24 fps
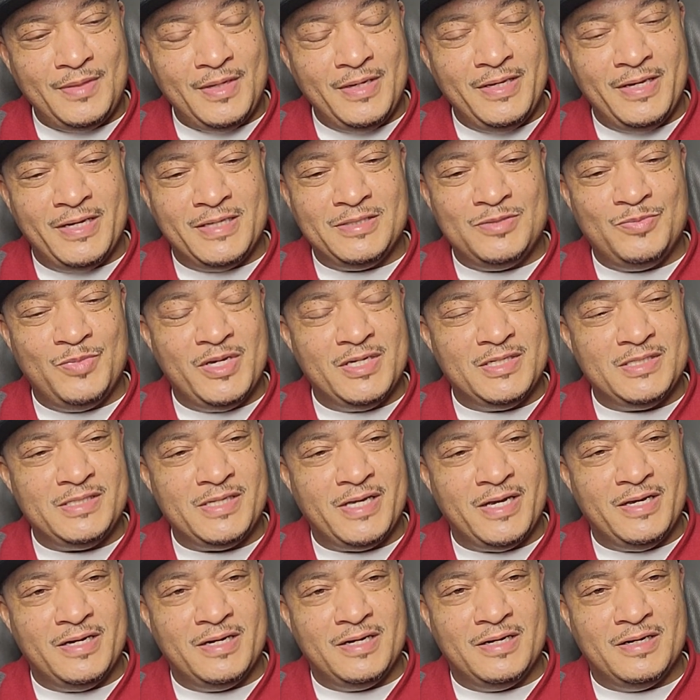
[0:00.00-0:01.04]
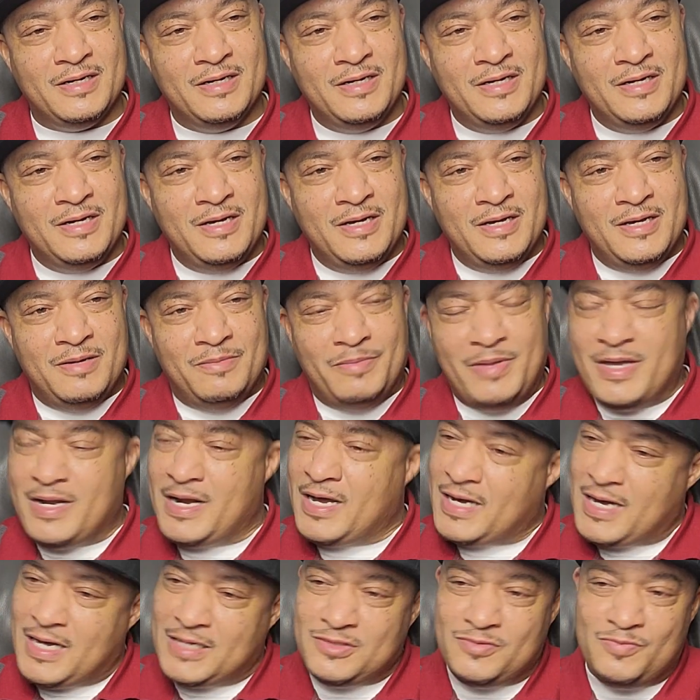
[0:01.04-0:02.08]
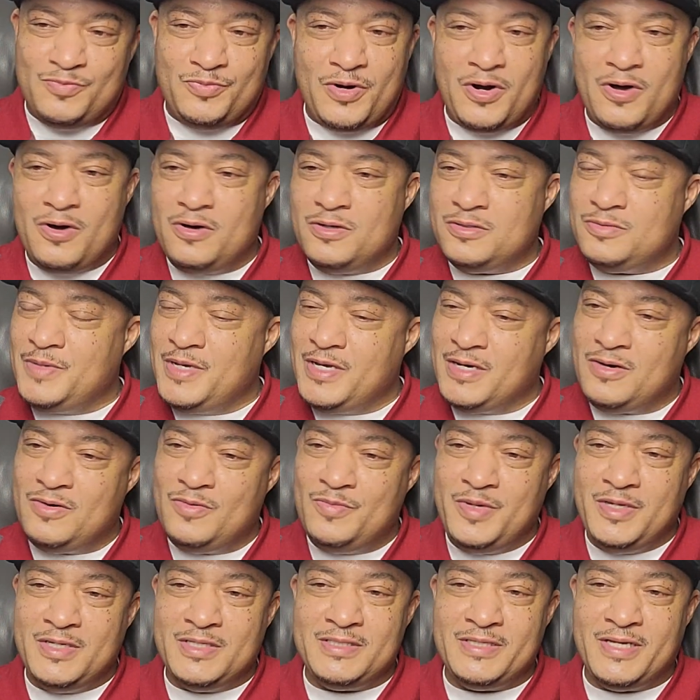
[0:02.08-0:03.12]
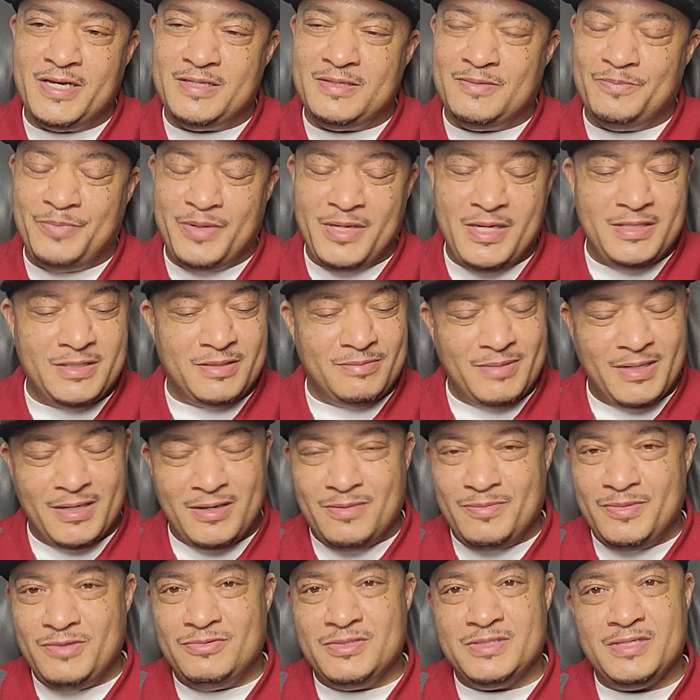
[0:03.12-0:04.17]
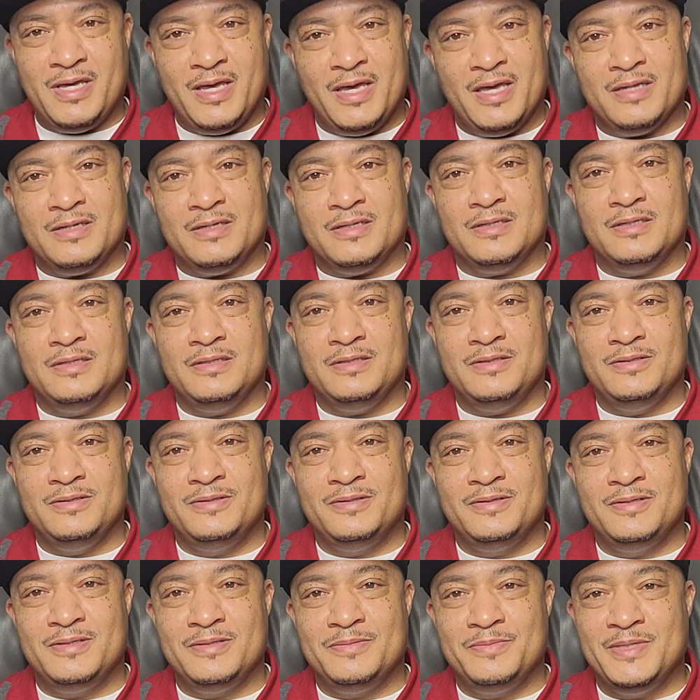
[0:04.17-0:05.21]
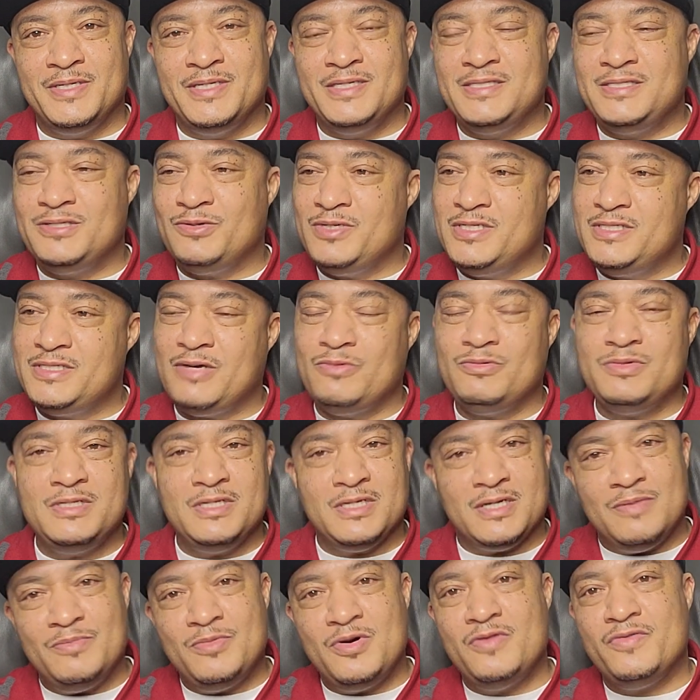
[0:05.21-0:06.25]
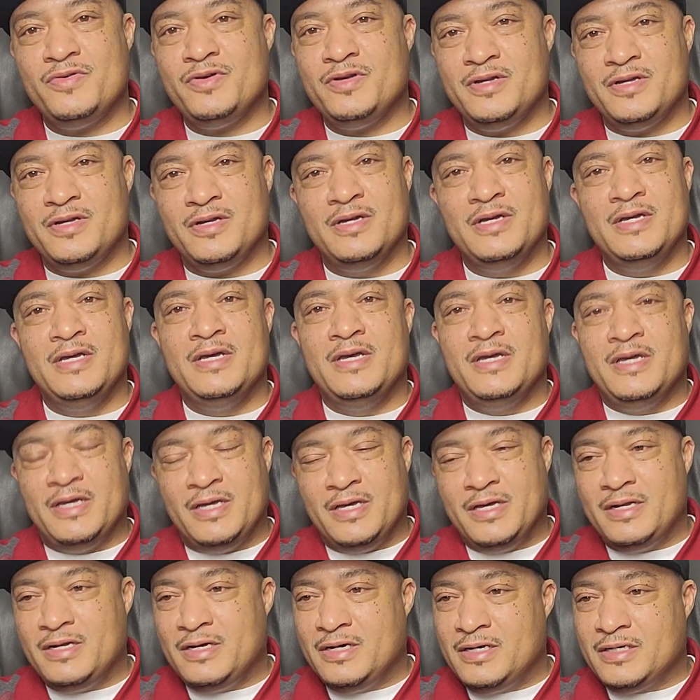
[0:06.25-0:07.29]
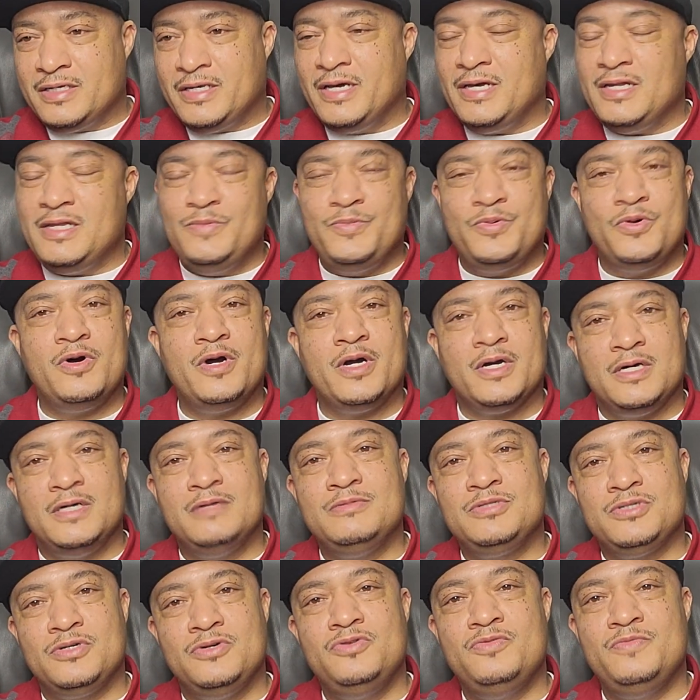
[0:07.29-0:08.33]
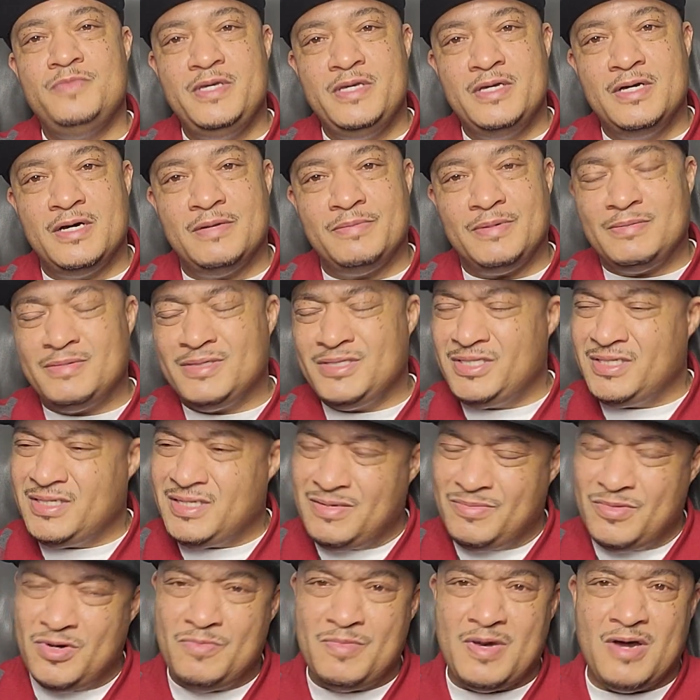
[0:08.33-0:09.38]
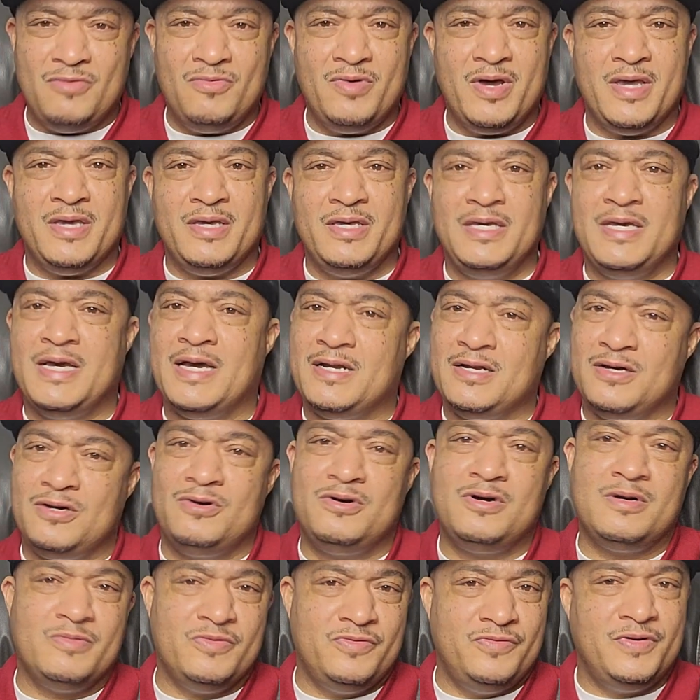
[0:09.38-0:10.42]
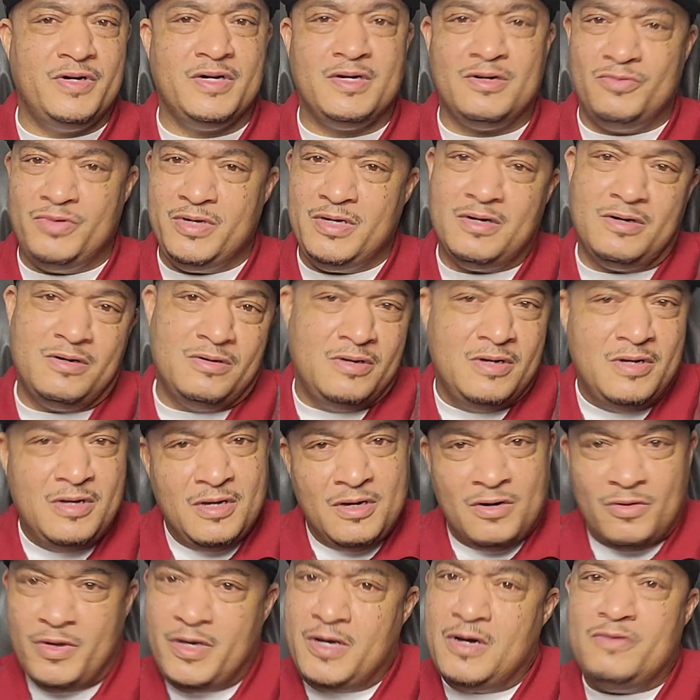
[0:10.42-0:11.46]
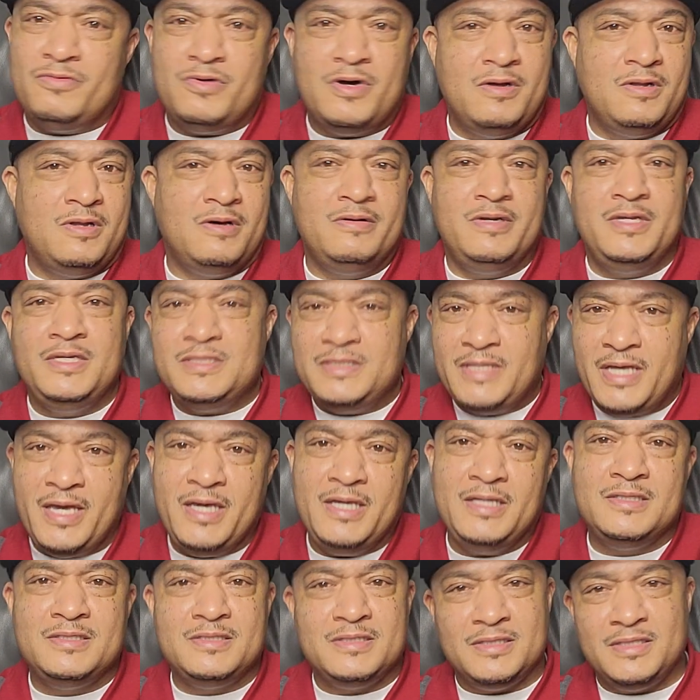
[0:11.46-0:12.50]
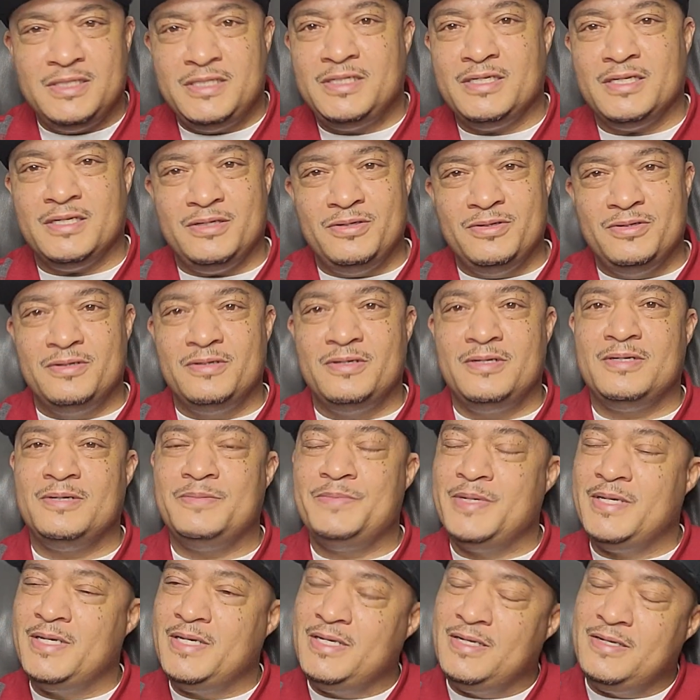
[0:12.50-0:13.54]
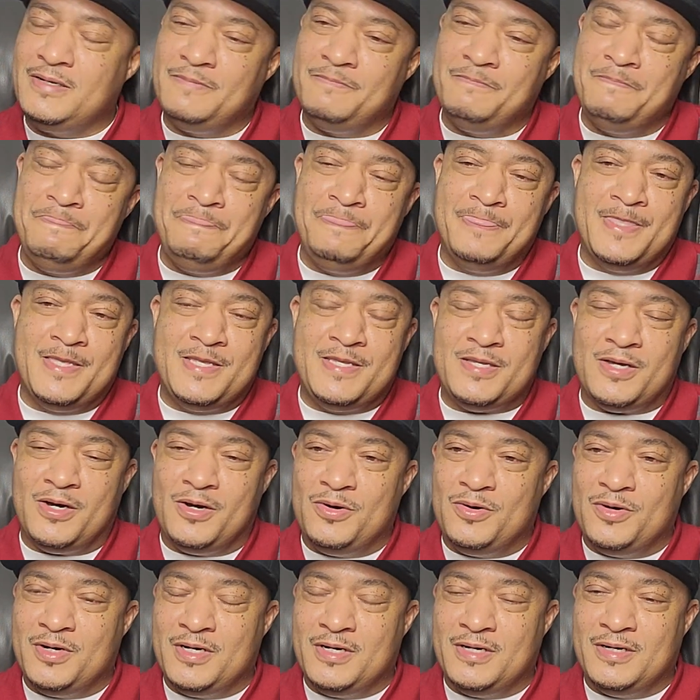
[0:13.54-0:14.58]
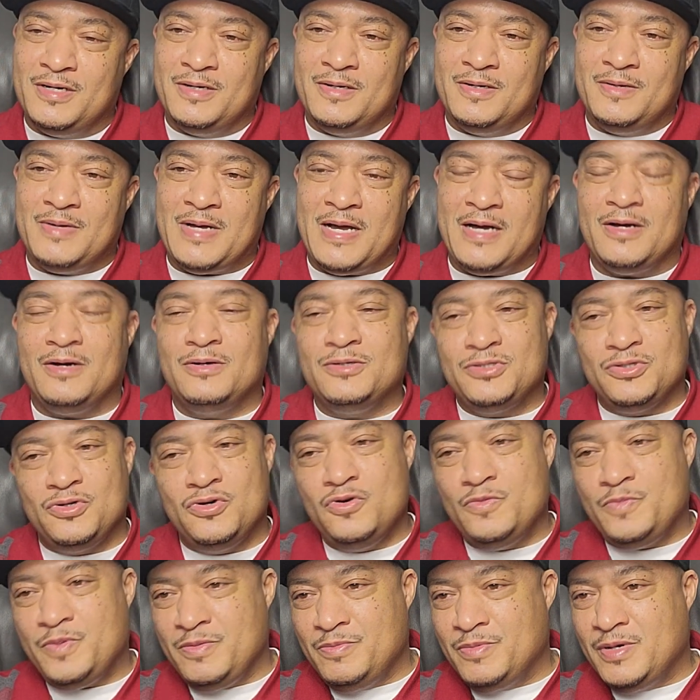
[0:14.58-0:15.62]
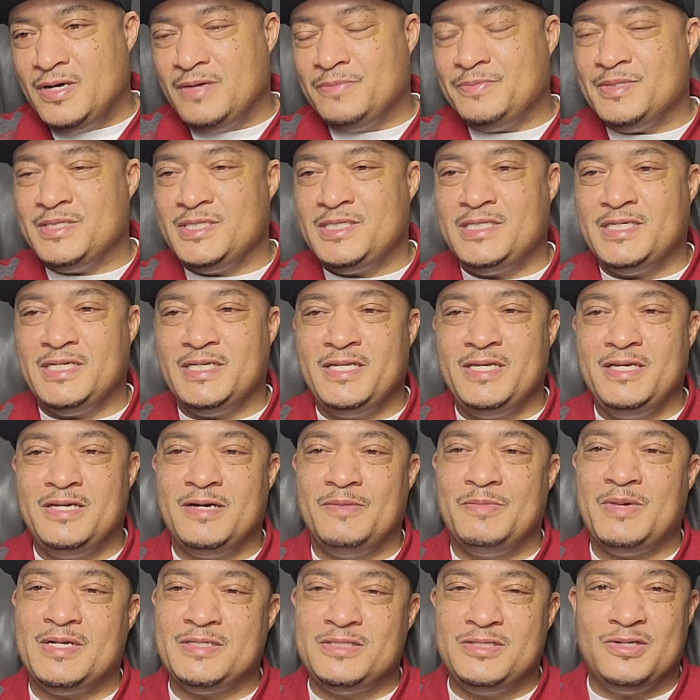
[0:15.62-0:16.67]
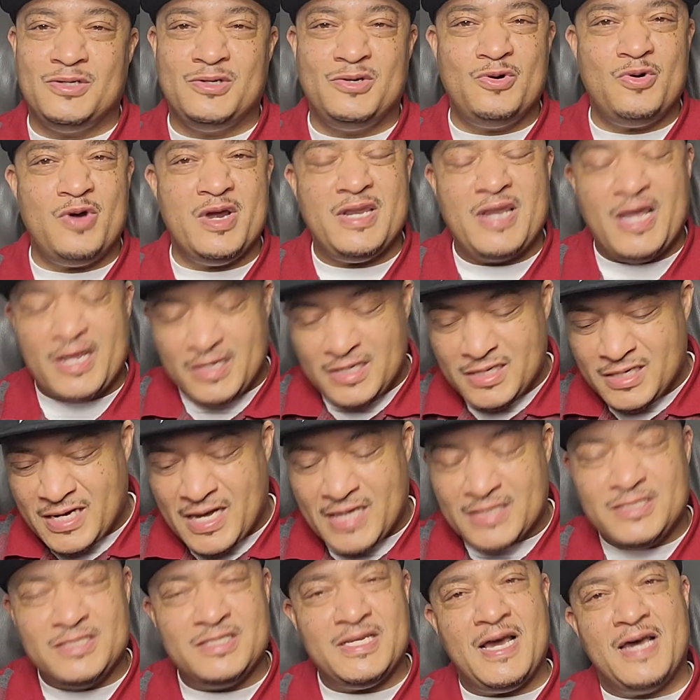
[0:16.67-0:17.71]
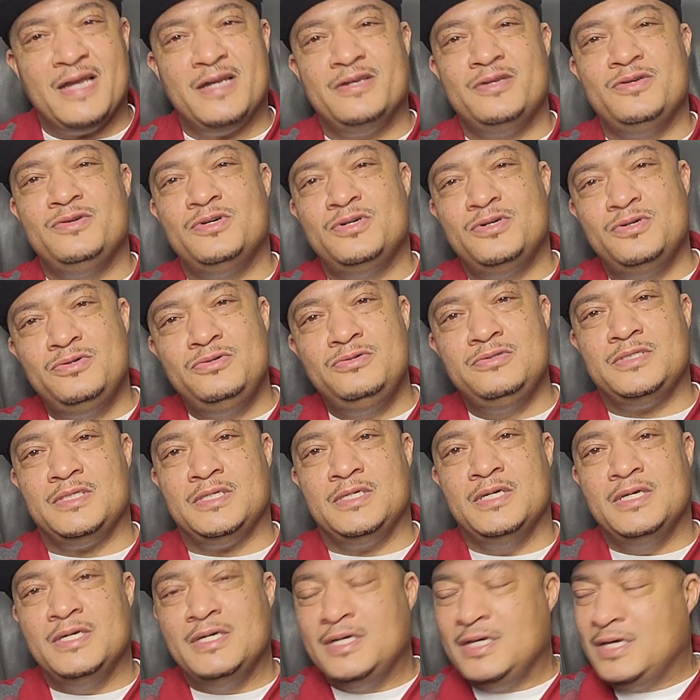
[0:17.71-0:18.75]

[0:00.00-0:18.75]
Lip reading: Guess Man say, man, I got some bras, man, gonna meet us at the beach. I'm like, homie, what's happening? You know what I mean? So he said, well, look, I'm over here in Kelly Park, come scoop me up. I'm like, shit, I'm on my way. He got a car, but fuck it, we gonna roll on these Daytons and shit, you know what I mean? And so I go scoop him up and shit. He come out to the car, he like, look, I just got a new Uzi.